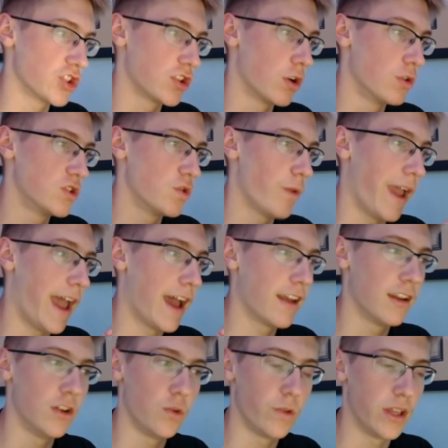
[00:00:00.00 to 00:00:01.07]
go to add
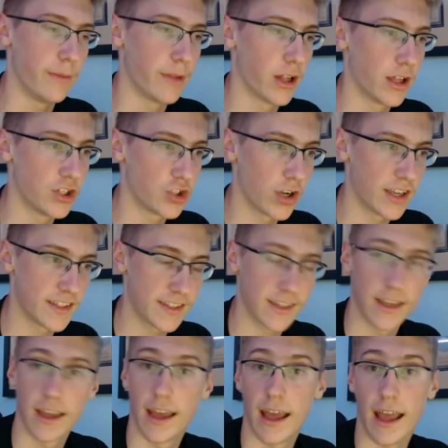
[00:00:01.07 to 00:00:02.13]
a new email address,
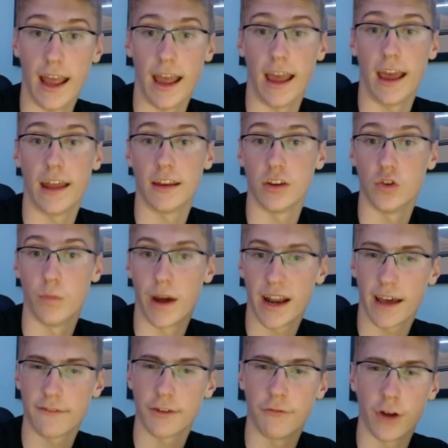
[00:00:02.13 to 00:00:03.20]
and you might
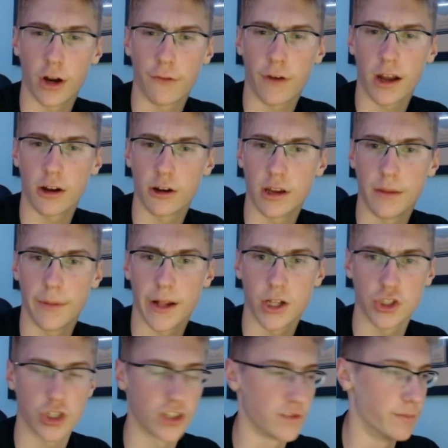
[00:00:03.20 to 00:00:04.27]
have to verify your email
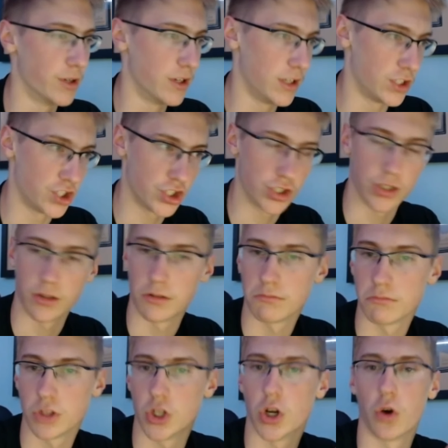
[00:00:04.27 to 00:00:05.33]
address, but it should
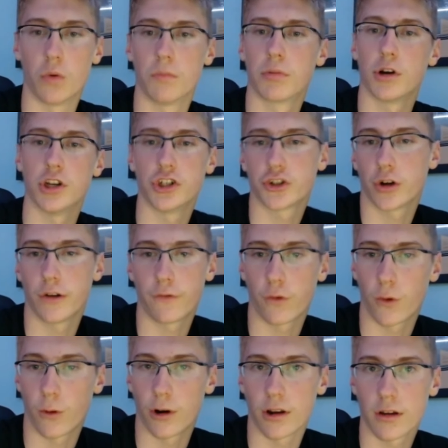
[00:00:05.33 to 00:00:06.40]
go pretty
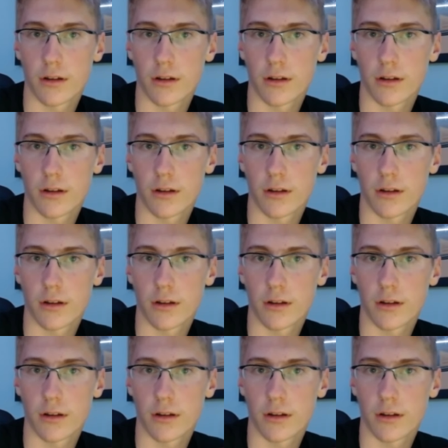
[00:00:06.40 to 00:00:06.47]
straightforward.